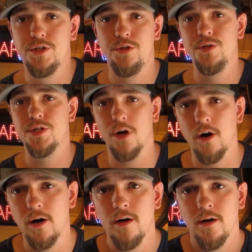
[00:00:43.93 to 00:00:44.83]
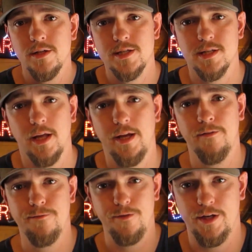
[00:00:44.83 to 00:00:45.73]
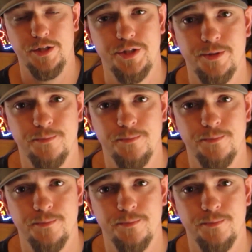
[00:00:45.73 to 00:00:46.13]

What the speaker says: to start slaying fish.